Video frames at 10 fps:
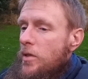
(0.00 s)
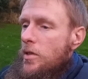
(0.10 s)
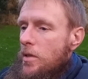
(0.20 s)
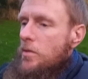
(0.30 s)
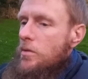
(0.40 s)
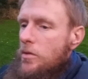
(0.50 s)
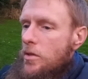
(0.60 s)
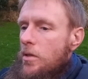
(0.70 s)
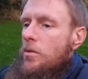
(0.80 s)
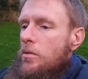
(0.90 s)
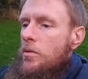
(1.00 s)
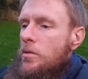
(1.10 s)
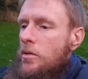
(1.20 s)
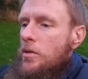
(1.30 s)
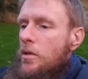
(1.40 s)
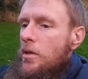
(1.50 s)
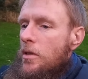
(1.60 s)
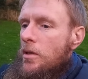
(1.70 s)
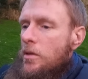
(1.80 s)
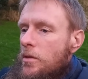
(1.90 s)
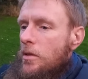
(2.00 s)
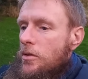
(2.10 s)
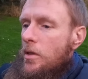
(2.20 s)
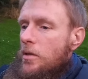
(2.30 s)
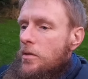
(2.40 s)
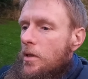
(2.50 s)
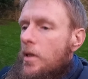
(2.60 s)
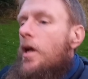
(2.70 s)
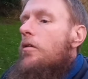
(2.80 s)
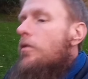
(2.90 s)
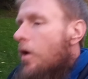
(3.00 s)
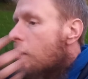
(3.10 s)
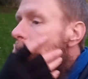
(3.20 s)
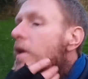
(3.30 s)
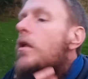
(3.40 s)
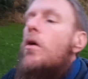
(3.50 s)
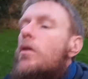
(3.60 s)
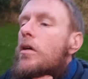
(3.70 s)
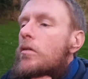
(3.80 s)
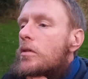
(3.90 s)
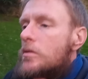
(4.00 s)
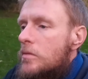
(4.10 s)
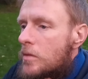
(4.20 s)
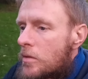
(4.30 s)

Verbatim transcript: better. So uh, I carried on a bit longer, and